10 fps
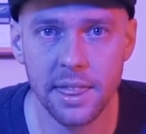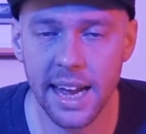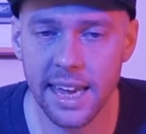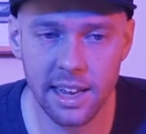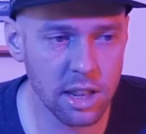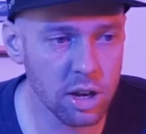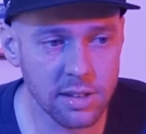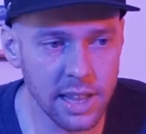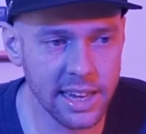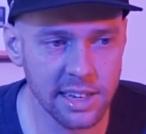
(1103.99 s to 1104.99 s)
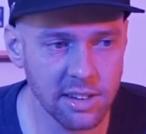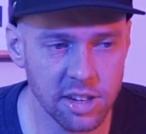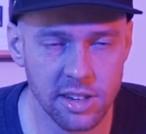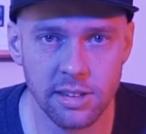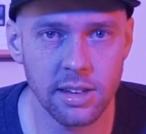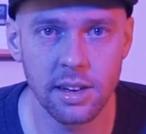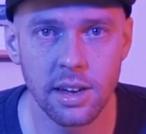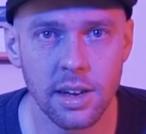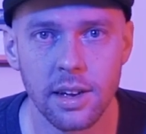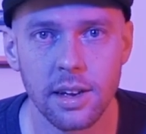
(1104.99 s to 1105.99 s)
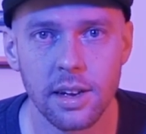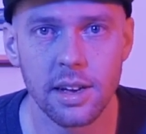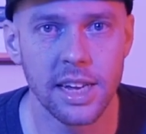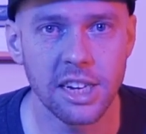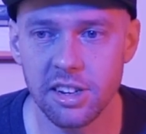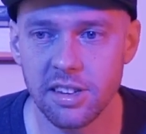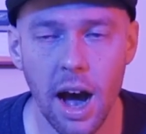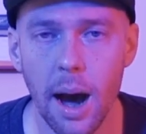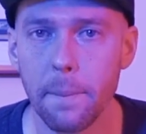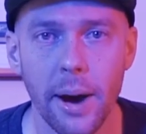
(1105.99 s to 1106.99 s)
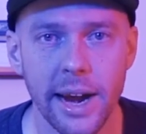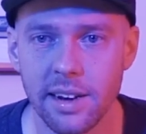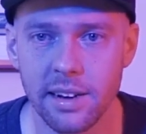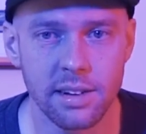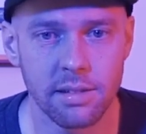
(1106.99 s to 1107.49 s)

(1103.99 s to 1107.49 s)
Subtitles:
That kid looks like he's just upright